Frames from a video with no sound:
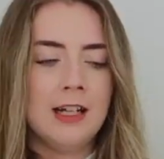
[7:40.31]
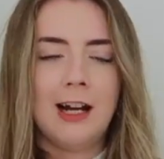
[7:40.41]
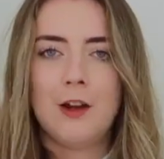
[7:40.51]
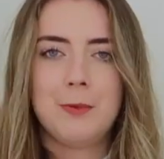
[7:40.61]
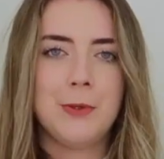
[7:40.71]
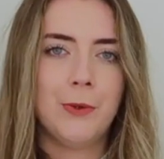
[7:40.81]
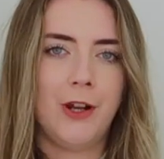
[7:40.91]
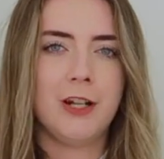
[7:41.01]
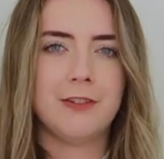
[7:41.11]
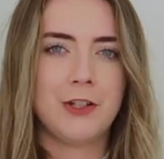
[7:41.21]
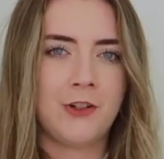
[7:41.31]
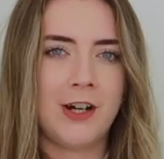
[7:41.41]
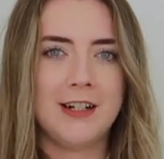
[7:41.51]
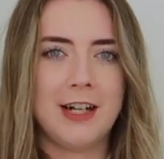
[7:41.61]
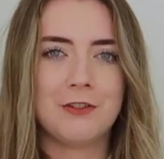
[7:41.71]
I've been all over this
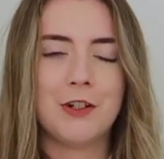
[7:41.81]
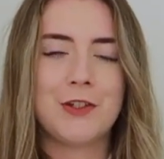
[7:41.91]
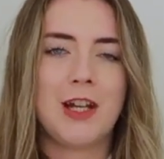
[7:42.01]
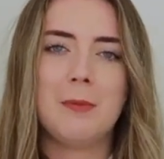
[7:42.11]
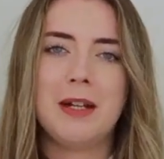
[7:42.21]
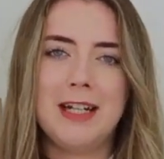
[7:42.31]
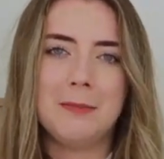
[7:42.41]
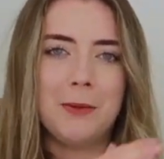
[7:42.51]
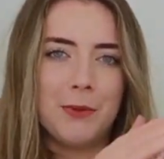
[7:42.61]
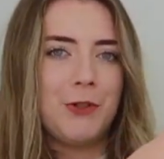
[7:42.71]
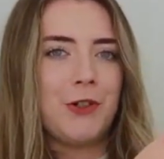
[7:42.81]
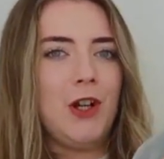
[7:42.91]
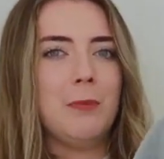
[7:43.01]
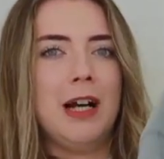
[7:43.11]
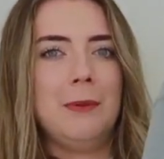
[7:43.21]
trend. I've got so many in my
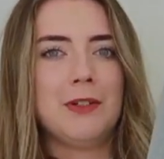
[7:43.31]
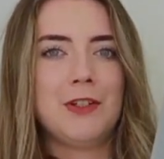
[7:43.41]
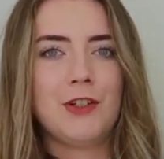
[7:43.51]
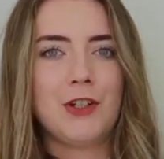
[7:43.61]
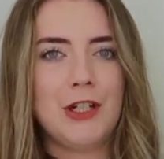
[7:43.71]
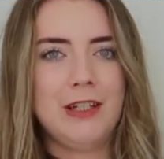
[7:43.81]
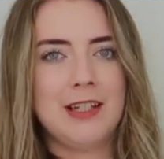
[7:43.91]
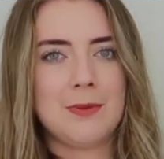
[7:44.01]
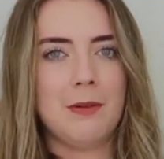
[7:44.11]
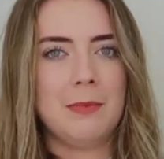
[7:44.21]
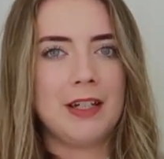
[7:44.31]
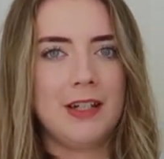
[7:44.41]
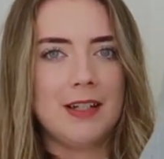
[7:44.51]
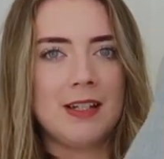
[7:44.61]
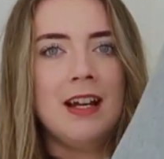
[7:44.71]
wardrobe, but I wanted to show you this one
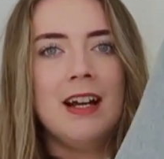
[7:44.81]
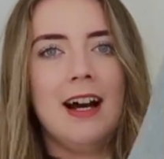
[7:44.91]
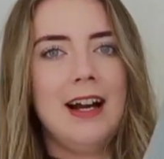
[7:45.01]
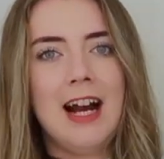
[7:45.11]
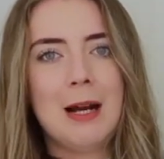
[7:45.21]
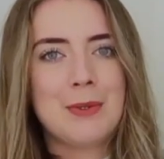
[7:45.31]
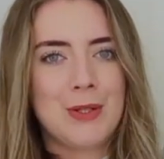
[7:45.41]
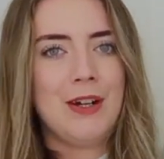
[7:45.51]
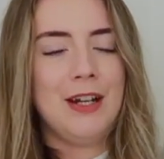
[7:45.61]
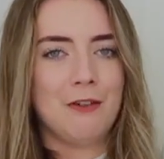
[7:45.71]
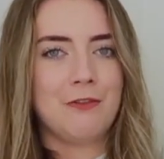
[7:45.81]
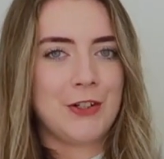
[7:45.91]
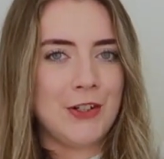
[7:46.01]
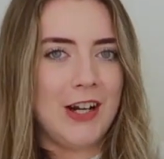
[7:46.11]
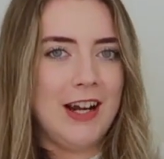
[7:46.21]
because I absolutely love the
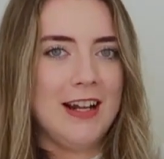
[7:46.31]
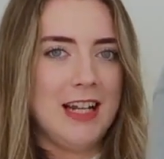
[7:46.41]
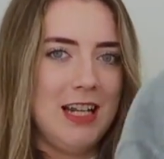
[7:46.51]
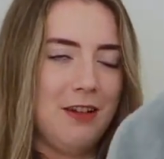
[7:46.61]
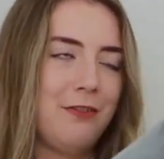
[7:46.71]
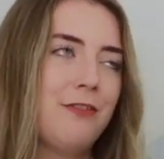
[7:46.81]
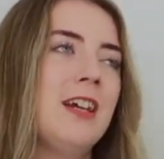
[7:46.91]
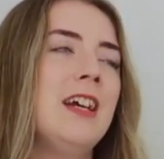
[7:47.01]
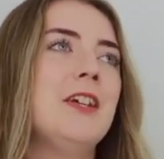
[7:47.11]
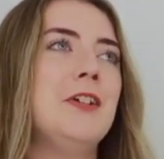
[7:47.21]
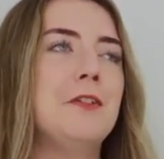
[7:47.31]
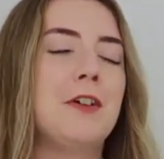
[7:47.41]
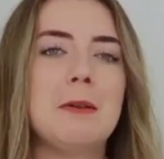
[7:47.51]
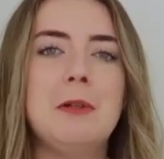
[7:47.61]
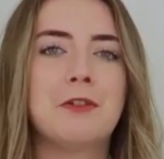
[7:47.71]
colour. If you
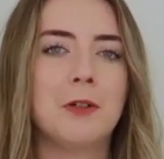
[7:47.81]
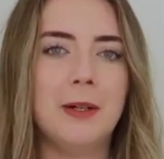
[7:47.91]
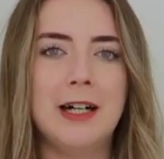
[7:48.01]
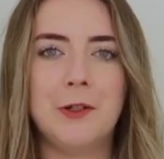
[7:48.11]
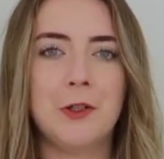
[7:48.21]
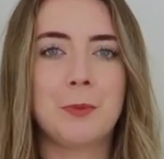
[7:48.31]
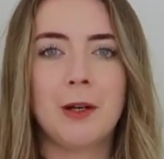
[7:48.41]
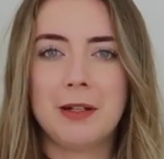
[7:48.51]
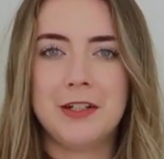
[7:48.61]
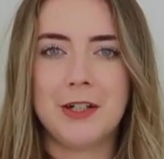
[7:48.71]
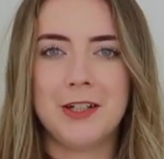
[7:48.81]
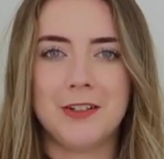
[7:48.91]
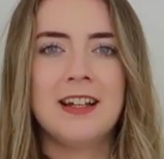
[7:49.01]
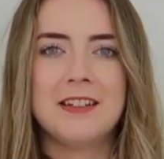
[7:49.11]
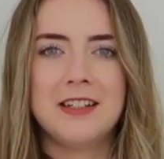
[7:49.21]
follow me for a while, you'll probably know
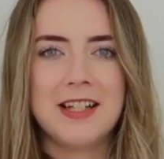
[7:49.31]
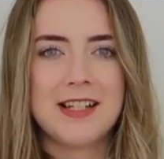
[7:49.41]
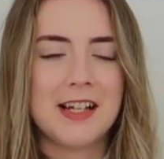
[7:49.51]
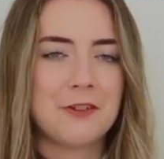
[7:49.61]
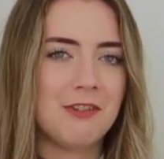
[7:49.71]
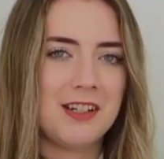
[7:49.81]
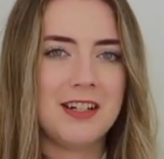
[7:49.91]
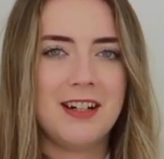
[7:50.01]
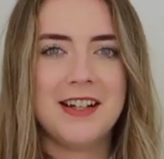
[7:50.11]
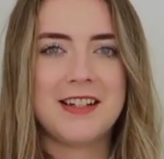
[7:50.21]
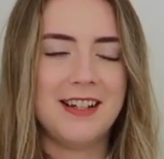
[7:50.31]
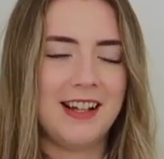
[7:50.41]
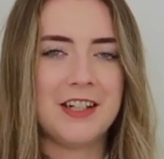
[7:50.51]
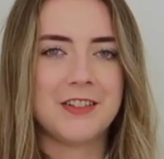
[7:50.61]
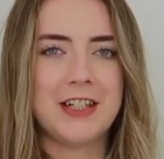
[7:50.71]
that this like really nice
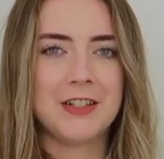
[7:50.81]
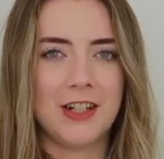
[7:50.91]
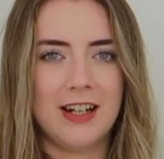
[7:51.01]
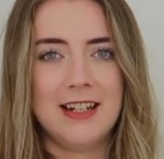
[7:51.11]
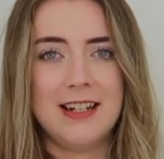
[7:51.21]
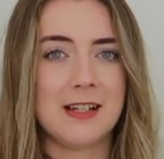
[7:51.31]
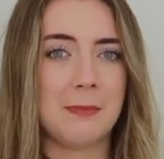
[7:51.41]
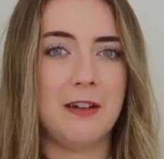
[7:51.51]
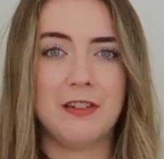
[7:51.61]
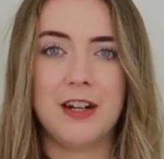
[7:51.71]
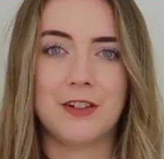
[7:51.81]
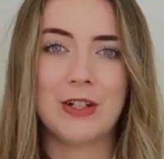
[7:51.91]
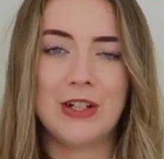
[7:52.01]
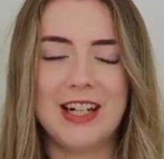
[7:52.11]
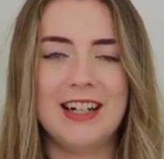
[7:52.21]
light grey colour is my favourite
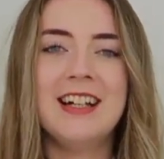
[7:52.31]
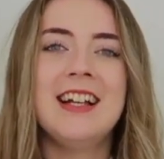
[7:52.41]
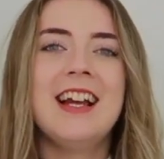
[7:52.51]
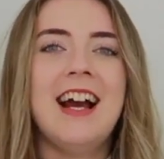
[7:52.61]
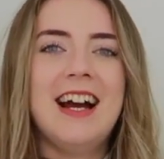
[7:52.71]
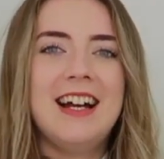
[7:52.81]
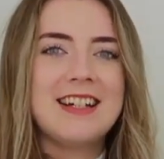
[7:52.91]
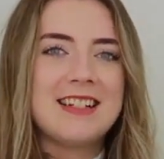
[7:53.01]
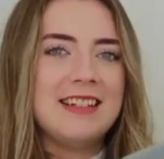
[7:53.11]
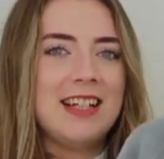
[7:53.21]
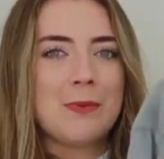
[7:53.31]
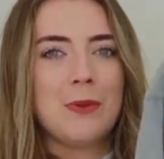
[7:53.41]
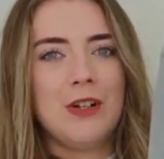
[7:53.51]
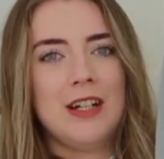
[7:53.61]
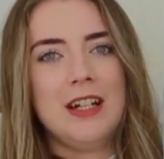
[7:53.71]
colour, and this
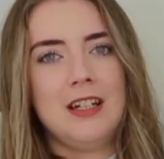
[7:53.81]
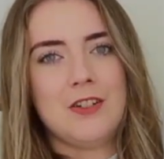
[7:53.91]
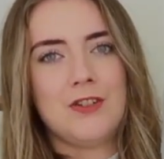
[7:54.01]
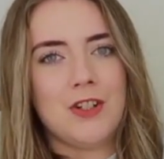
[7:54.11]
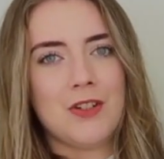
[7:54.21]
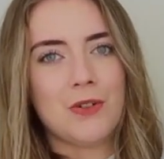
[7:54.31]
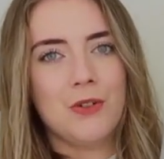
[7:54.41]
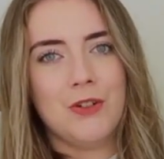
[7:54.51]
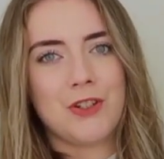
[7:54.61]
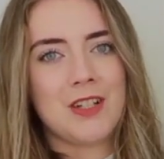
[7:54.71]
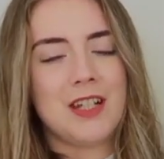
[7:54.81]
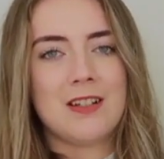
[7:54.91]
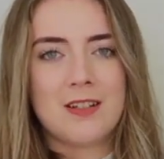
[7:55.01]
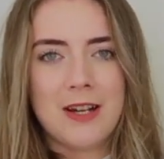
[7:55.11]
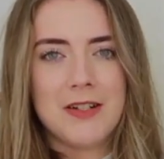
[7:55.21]
one is just gorgeous.
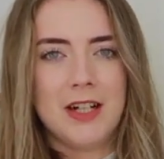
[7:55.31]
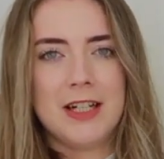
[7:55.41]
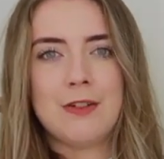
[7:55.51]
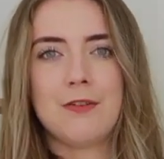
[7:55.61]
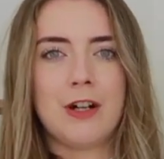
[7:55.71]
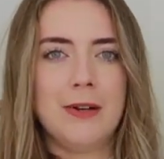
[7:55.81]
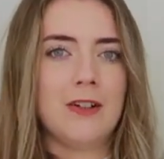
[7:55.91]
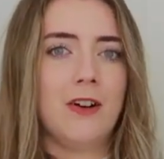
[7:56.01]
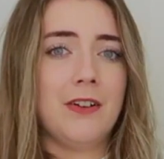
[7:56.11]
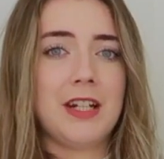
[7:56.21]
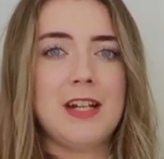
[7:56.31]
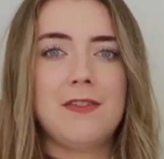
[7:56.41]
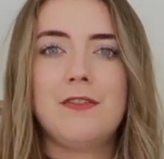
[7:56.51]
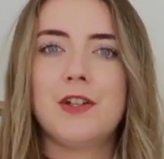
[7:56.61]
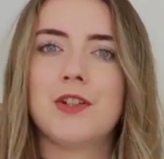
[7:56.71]
It's so nice for throwing on, even
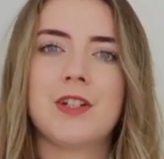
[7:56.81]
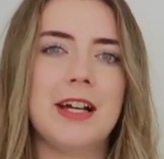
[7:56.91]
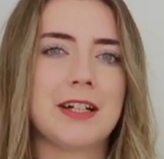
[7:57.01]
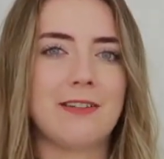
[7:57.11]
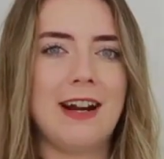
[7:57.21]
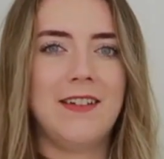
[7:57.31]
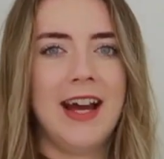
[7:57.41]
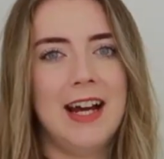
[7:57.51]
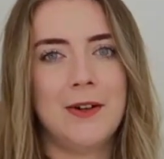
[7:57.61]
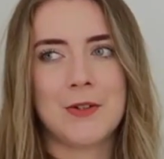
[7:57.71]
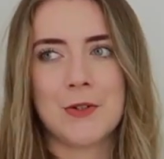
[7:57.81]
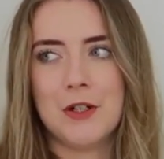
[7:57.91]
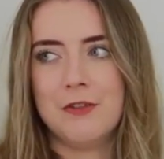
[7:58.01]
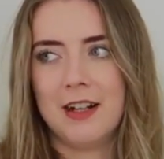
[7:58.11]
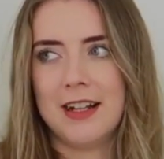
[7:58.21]
if it's just like around the house, or
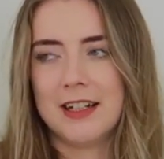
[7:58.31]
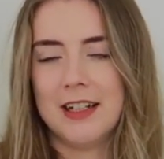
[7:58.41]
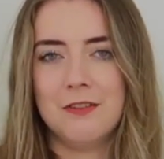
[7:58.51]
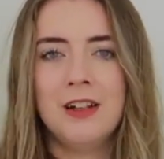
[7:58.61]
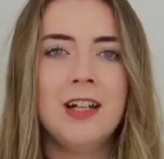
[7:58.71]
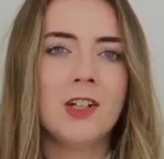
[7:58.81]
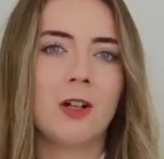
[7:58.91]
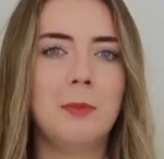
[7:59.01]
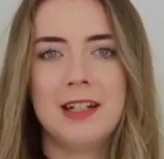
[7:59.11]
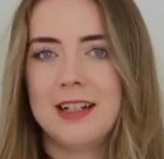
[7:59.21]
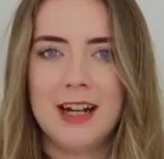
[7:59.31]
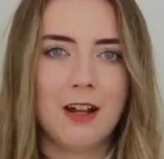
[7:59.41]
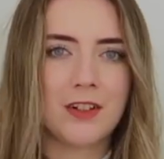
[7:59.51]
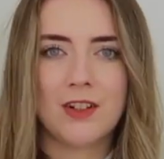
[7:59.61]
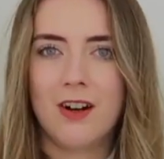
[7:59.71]
if you're like kind of coming in and out
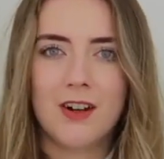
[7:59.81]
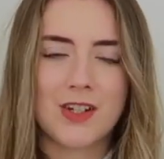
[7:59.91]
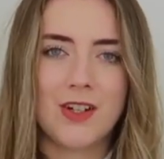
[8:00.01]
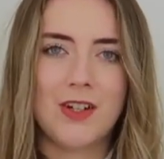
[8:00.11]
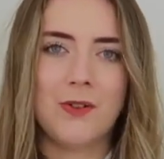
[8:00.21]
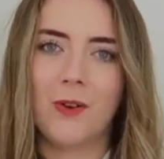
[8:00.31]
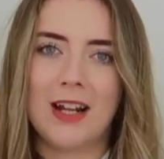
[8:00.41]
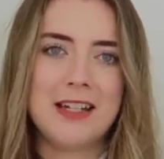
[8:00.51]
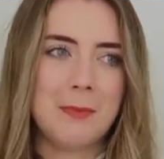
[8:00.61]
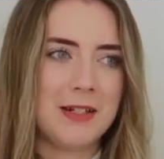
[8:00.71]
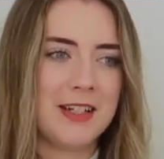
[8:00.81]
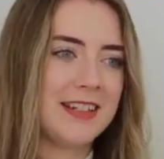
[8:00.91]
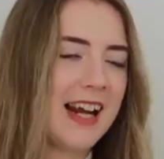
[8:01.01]
of the garden or like nipping to the